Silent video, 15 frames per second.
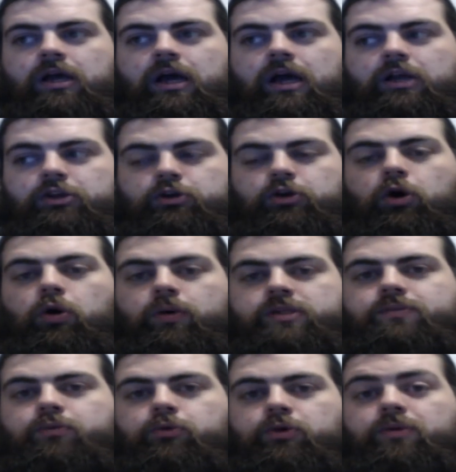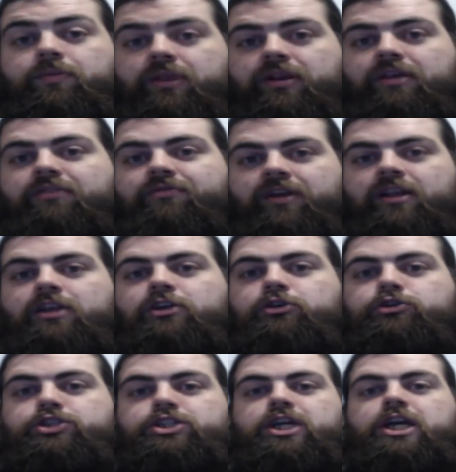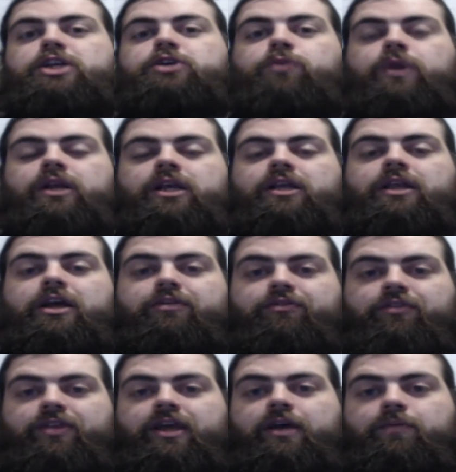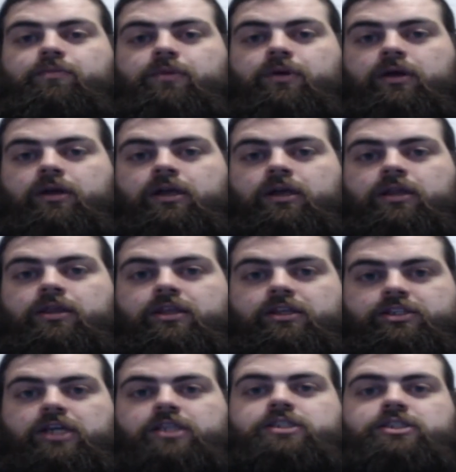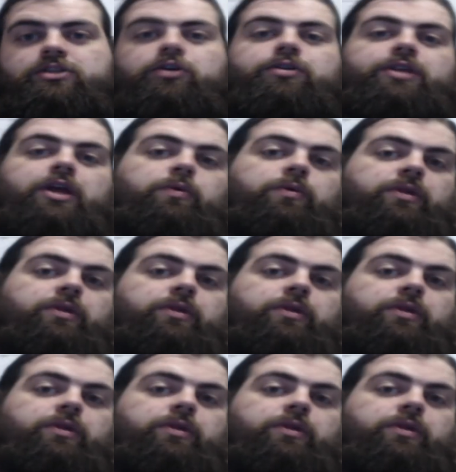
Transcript: and you're always supporting them, and they feel that you're genuinely there for them, the chances are they will